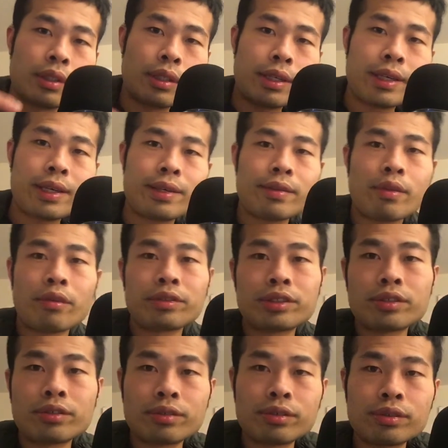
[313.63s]
Yeah, those
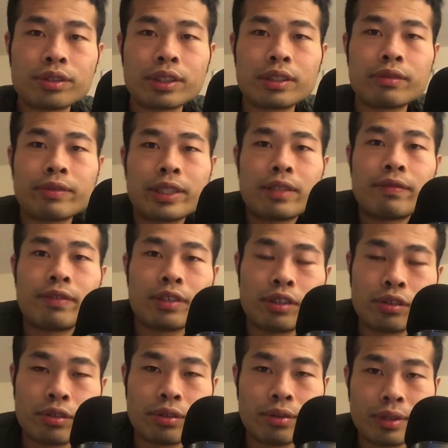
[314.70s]
solutions waiting for
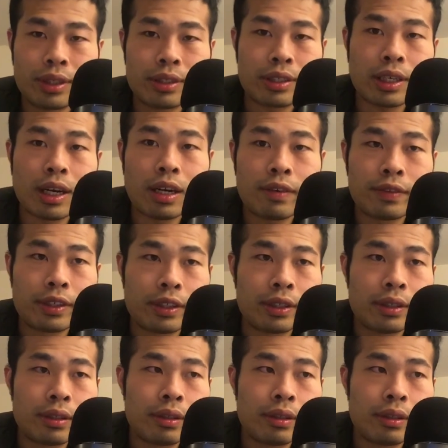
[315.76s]
you to discover,